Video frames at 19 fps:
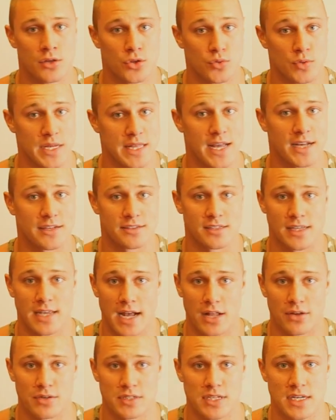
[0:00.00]
3,000
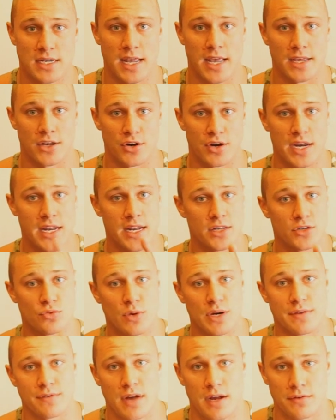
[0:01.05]
calories a day, you're eating
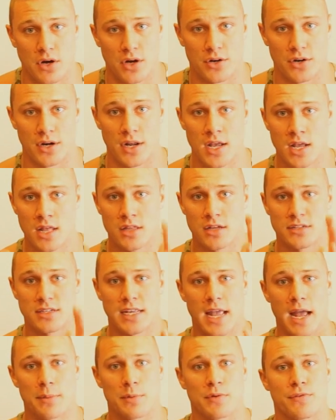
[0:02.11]
2,500, there's a
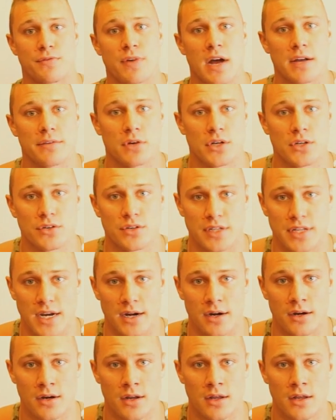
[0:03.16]
gap of 500
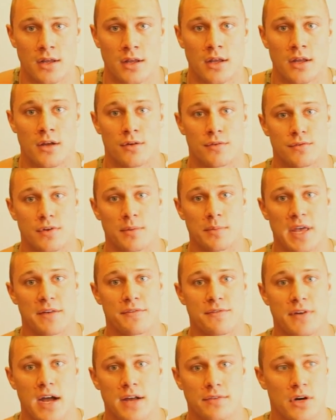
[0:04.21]
there. From
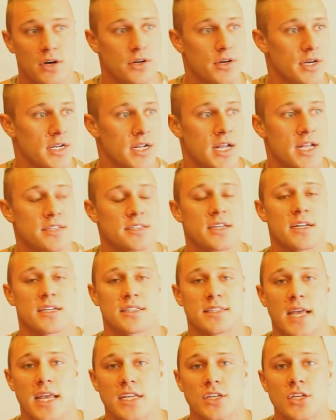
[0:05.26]
that 500, it's going
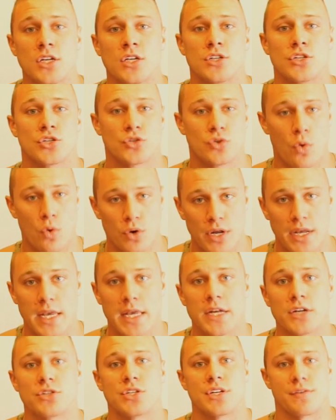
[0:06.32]
to take stored
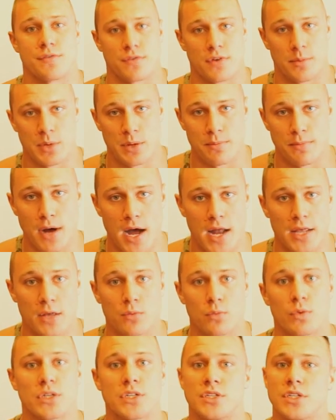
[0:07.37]
energy from your
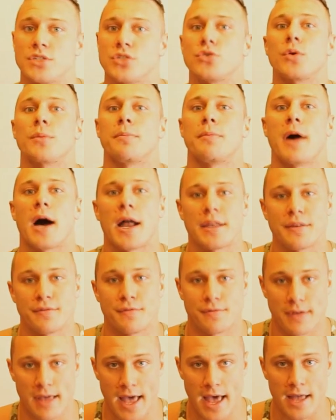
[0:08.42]
body, which is your body
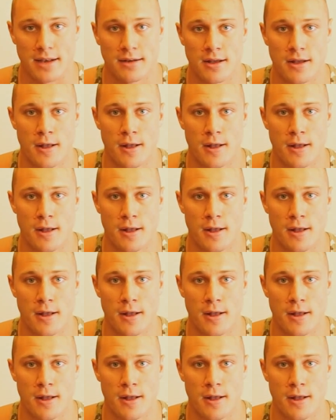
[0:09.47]
fat.